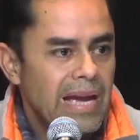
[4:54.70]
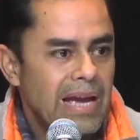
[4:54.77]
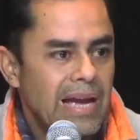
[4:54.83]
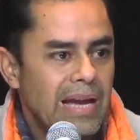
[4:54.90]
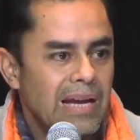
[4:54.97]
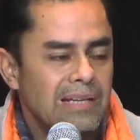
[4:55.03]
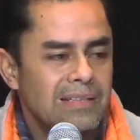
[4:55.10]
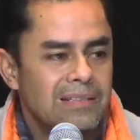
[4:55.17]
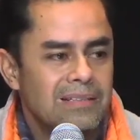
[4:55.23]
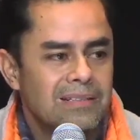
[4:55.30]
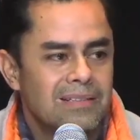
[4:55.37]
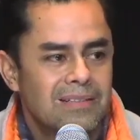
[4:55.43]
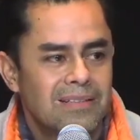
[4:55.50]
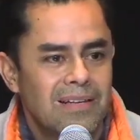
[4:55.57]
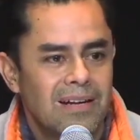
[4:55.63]
And
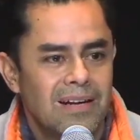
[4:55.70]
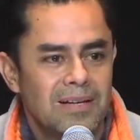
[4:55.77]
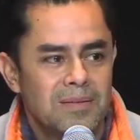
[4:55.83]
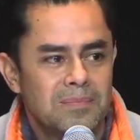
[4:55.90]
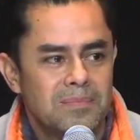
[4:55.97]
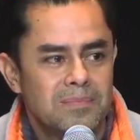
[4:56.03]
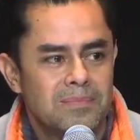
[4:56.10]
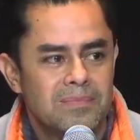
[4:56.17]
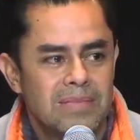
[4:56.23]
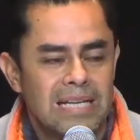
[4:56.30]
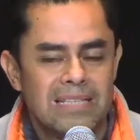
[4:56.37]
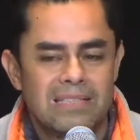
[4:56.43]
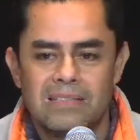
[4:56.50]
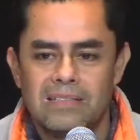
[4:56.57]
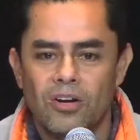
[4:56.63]

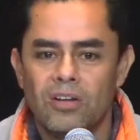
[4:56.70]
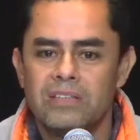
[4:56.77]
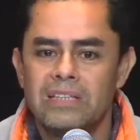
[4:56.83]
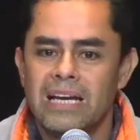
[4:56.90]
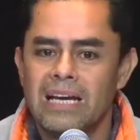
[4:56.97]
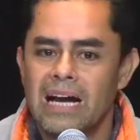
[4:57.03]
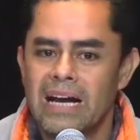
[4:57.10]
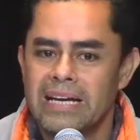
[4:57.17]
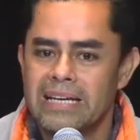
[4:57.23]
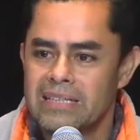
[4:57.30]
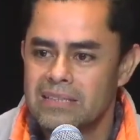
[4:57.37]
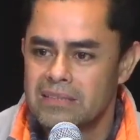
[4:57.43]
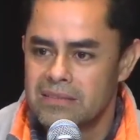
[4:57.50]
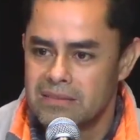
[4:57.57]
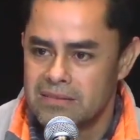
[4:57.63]
it's an all-day
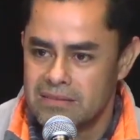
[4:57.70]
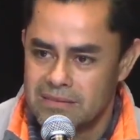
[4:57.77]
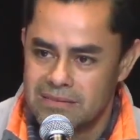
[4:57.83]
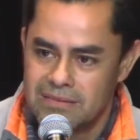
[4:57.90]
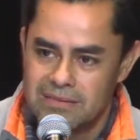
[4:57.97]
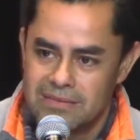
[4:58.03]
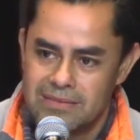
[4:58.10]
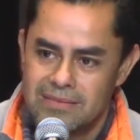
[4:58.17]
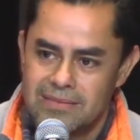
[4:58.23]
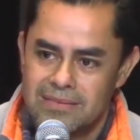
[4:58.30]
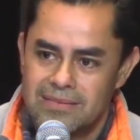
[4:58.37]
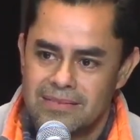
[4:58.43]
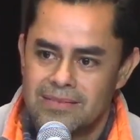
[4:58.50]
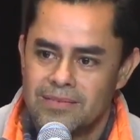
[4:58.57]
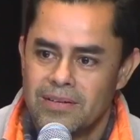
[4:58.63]
hike,
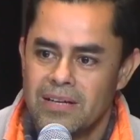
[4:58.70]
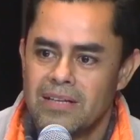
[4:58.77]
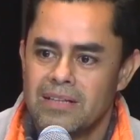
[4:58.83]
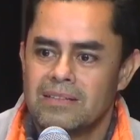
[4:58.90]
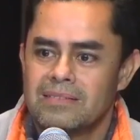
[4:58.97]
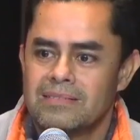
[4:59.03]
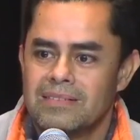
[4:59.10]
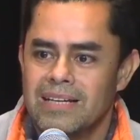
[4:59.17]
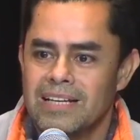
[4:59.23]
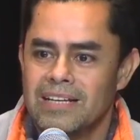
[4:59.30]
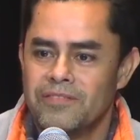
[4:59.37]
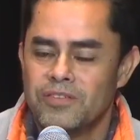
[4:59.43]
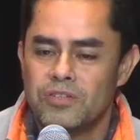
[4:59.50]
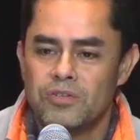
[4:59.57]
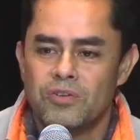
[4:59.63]
right? And
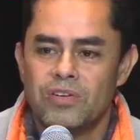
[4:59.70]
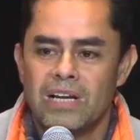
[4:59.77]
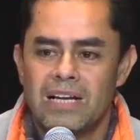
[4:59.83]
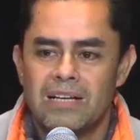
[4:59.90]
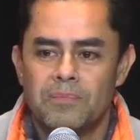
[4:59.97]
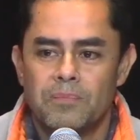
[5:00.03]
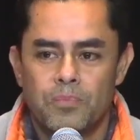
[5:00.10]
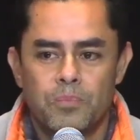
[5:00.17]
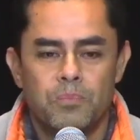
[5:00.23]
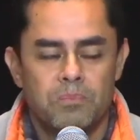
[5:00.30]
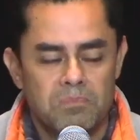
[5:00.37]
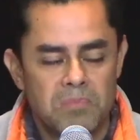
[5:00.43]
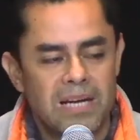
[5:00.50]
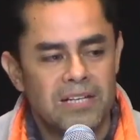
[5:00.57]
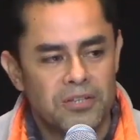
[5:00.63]
if you do it
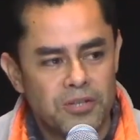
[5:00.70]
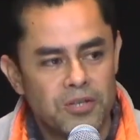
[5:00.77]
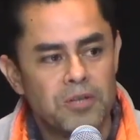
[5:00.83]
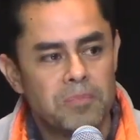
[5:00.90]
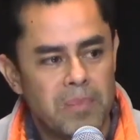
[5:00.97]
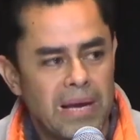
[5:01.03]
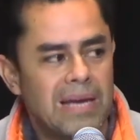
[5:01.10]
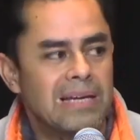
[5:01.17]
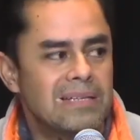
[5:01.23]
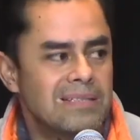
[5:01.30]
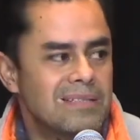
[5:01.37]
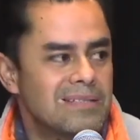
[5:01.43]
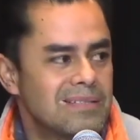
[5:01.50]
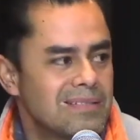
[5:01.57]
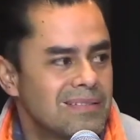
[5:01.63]
at a good
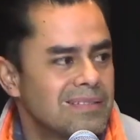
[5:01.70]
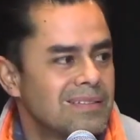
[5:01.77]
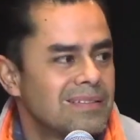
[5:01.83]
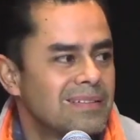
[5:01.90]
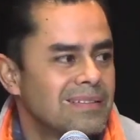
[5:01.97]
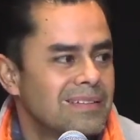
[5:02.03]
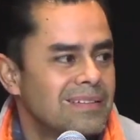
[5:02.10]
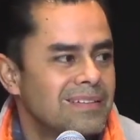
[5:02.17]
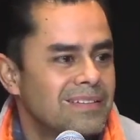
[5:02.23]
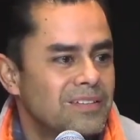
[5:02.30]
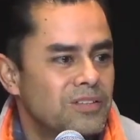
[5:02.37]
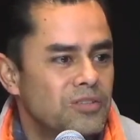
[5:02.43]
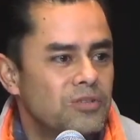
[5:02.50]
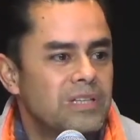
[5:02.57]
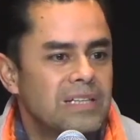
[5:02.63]
pace,
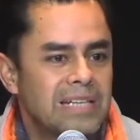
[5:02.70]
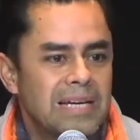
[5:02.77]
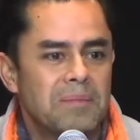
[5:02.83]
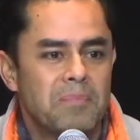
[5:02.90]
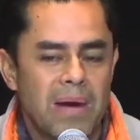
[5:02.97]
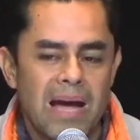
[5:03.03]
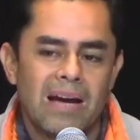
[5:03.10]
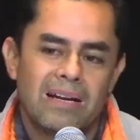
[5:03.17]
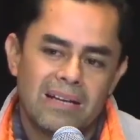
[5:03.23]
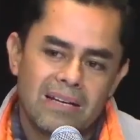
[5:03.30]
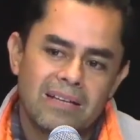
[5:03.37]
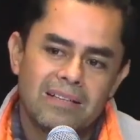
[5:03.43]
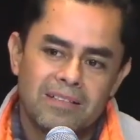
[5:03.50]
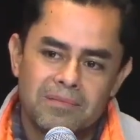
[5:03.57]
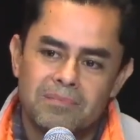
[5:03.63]
you can get back
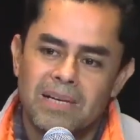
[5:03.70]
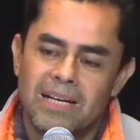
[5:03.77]
at